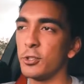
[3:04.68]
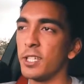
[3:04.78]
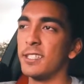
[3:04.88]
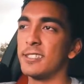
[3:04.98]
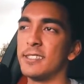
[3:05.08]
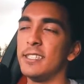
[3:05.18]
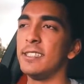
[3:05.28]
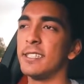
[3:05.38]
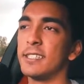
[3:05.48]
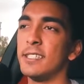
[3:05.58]
you get a
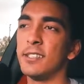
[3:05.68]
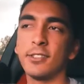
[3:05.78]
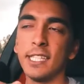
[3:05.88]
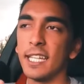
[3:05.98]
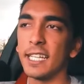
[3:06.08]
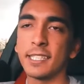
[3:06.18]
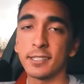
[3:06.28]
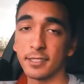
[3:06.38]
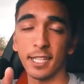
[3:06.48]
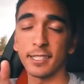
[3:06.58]

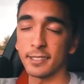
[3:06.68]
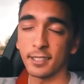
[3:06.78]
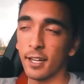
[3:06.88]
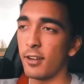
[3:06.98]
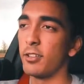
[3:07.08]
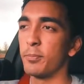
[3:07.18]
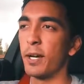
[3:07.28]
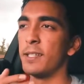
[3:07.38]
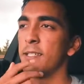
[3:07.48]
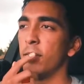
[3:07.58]
C63S. That's the current
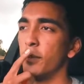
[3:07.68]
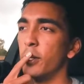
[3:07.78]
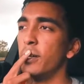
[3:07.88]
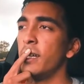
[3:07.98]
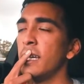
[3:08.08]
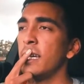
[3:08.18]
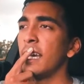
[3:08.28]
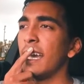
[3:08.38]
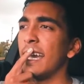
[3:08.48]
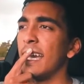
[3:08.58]
bi-turbo,
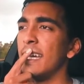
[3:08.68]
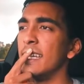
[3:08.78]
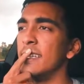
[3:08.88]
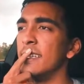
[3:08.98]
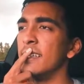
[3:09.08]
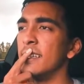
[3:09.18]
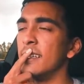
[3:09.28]
and